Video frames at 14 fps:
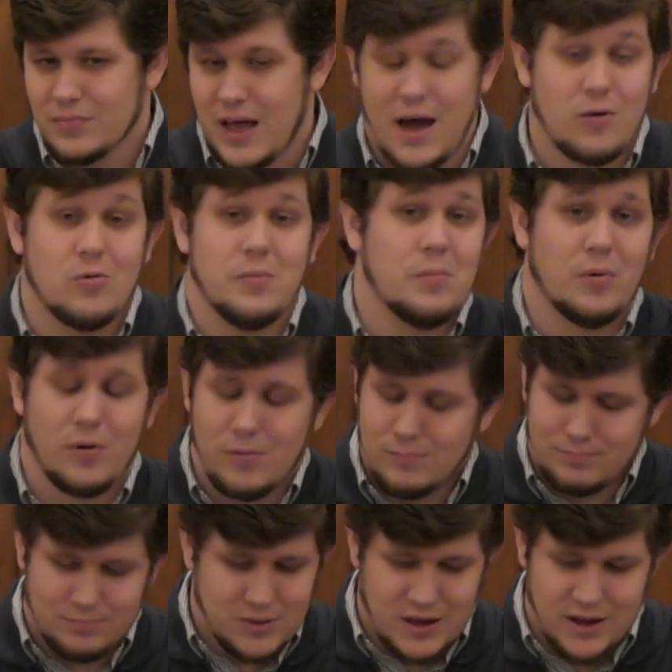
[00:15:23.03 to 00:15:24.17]
I remember
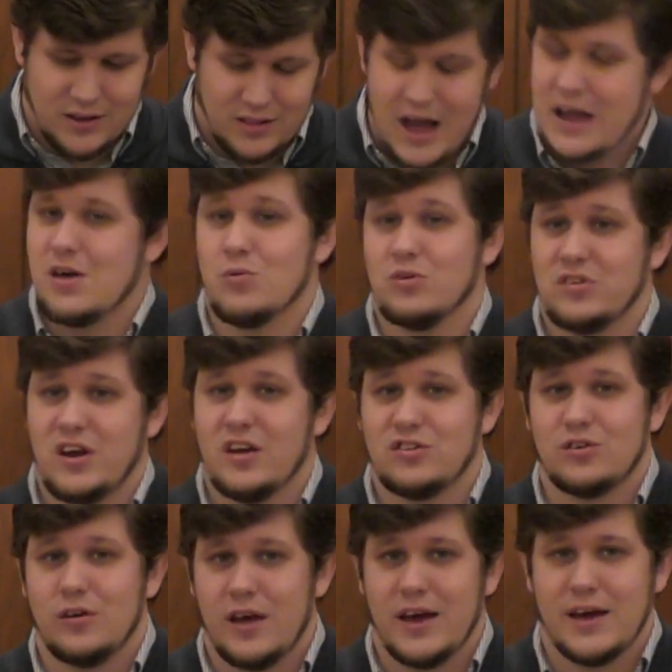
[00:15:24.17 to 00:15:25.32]
like it was
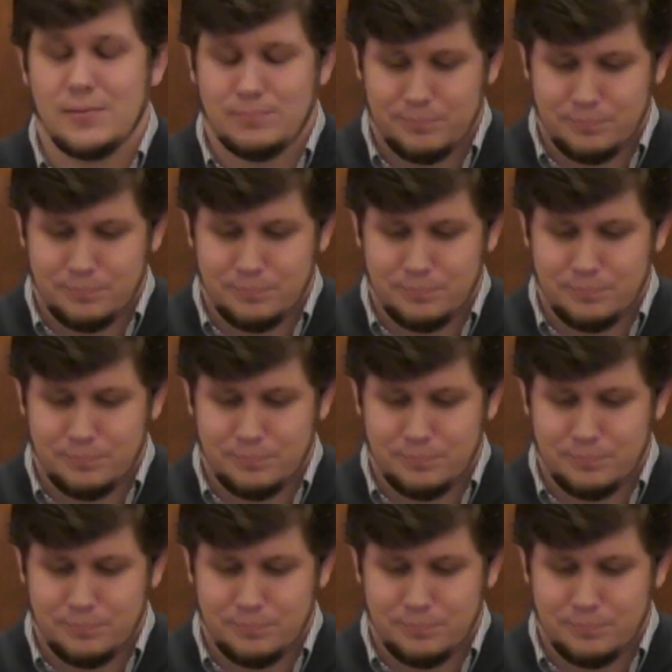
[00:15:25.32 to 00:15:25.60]
yesterday.